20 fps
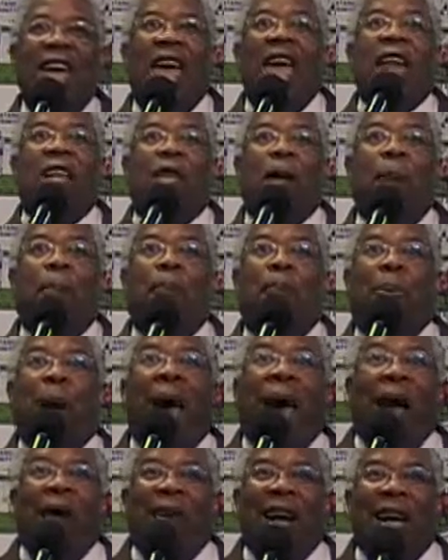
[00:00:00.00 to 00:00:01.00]
into
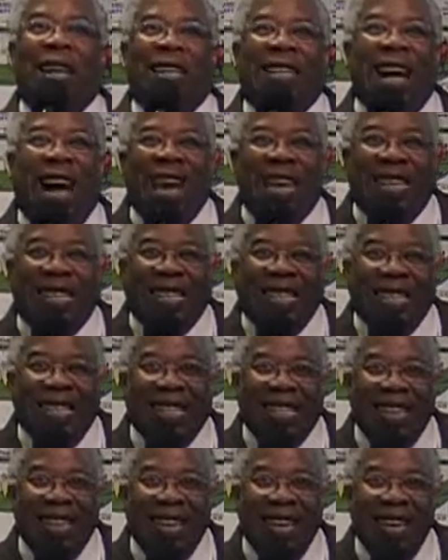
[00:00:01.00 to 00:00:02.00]
paradise.
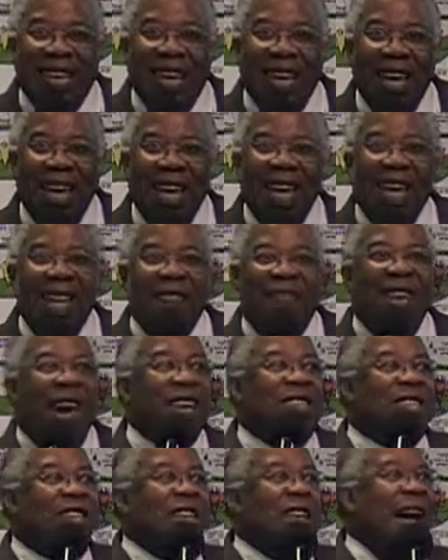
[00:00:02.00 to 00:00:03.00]
Right. Amen.
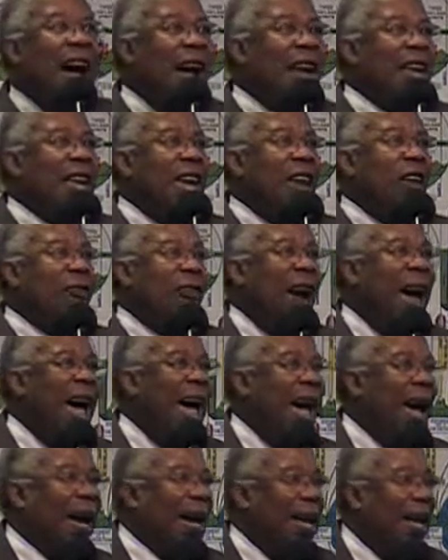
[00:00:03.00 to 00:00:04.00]
That's not
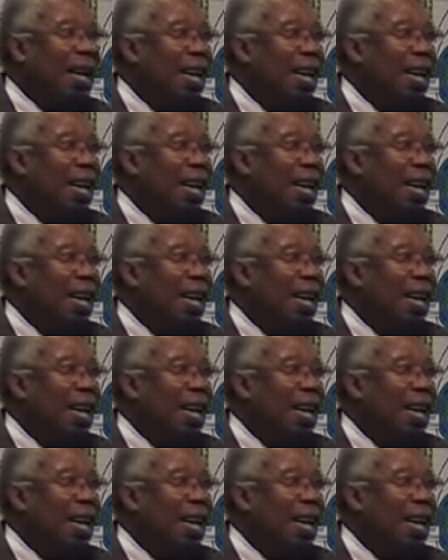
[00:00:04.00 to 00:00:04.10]
Iraq.